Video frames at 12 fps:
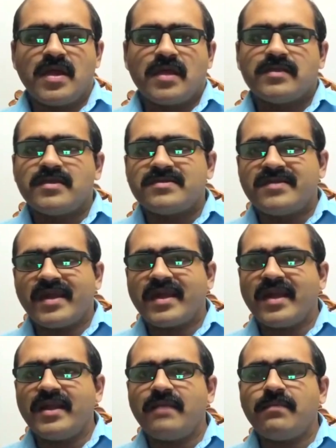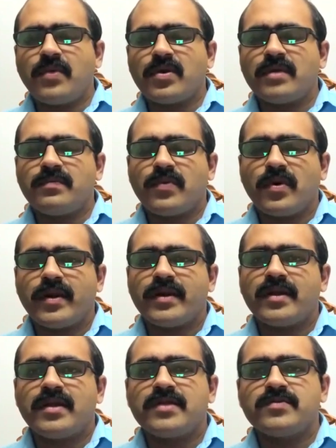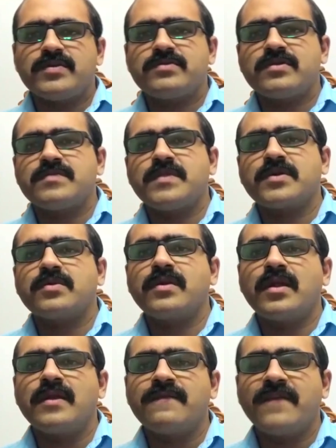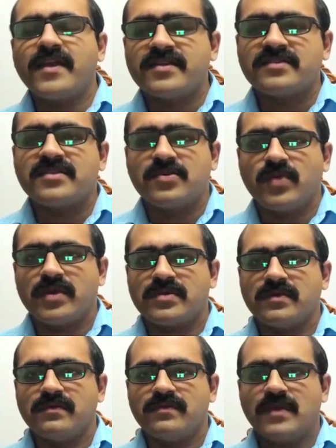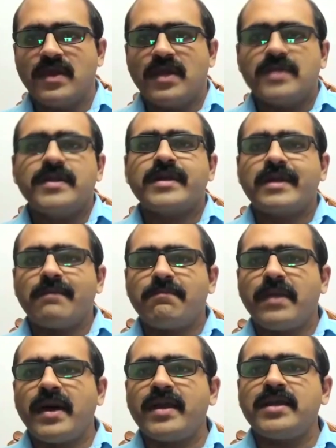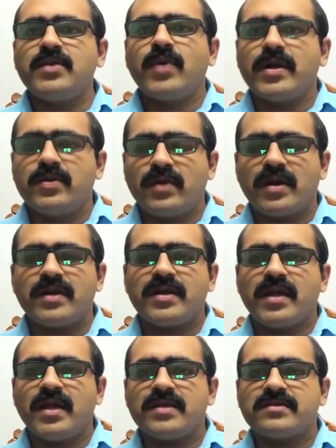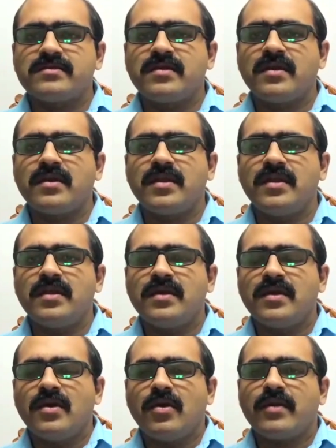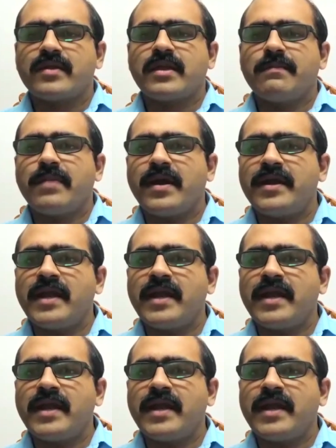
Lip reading: The second important point is with respect to the inflation situation. The comparative advantage theory or the comparative